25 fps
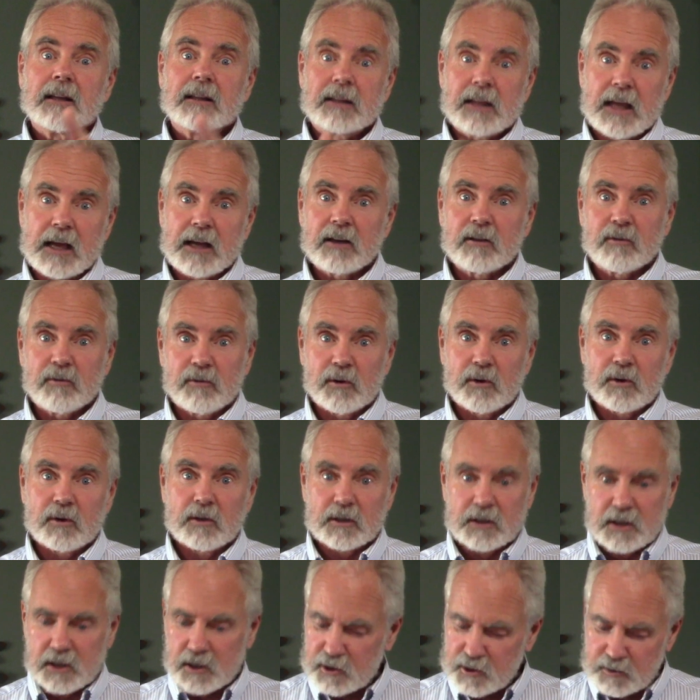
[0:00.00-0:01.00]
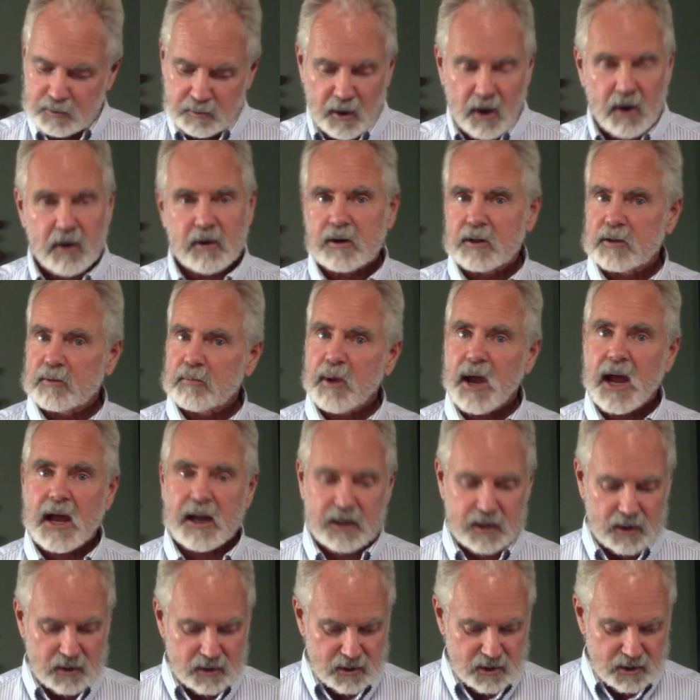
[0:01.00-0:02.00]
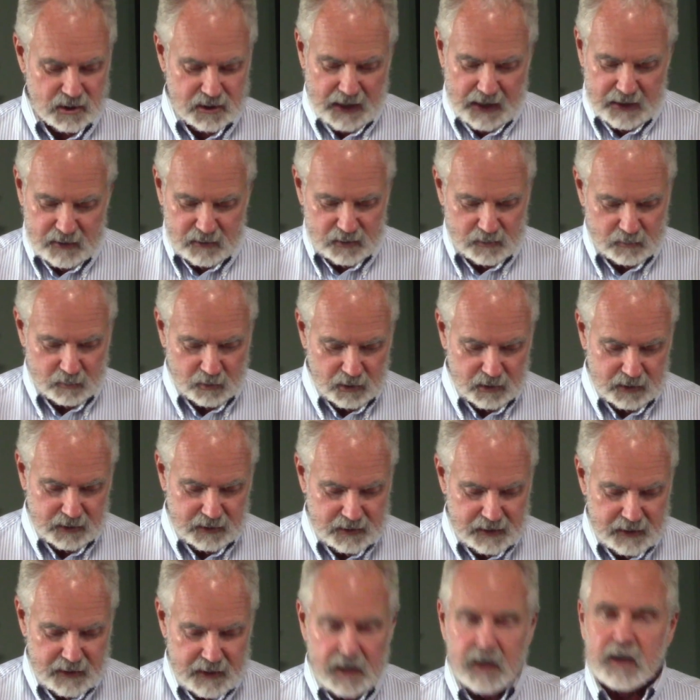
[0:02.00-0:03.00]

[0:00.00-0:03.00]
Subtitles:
thankful. It's part of the package. It's how it works.